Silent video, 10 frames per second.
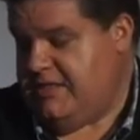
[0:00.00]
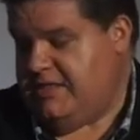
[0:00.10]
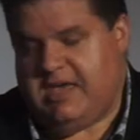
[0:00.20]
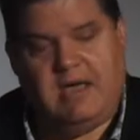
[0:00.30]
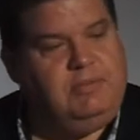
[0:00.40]

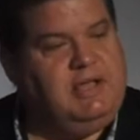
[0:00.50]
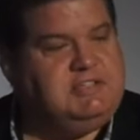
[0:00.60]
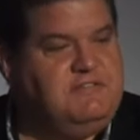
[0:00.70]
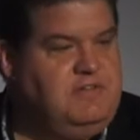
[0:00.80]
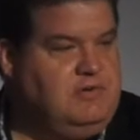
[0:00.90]
the gut
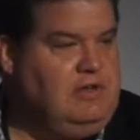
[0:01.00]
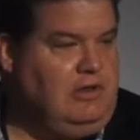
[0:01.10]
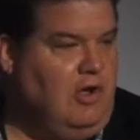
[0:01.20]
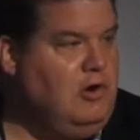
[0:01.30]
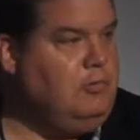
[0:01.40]
plays a very
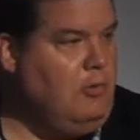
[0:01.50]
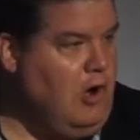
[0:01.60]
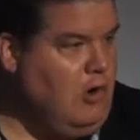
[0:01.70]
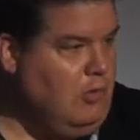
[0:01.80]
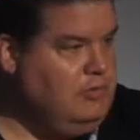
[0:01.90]
long
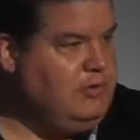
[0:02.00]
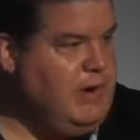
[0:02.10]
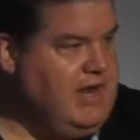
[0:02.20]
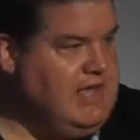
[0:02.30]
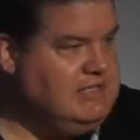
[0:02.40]
role
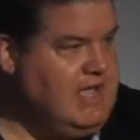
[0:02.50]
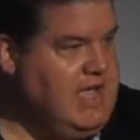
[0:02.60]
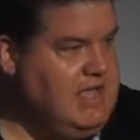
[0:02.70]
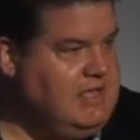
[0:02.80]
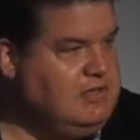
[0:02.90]
throughout our
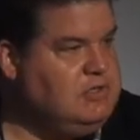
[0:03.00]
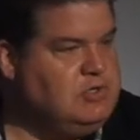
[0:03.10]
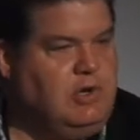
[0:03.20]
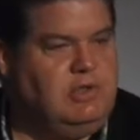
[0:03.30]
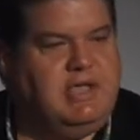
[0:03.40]
day in
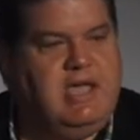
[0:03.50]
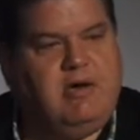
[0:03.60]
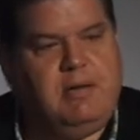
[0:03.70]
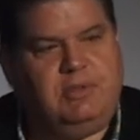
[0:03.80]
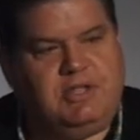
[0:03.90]
controlling how
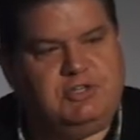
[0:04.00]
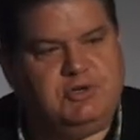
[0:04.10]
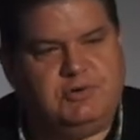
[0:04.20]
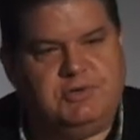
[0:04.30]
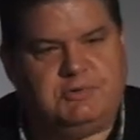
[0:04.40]
our blood
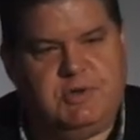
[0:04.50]
sugar is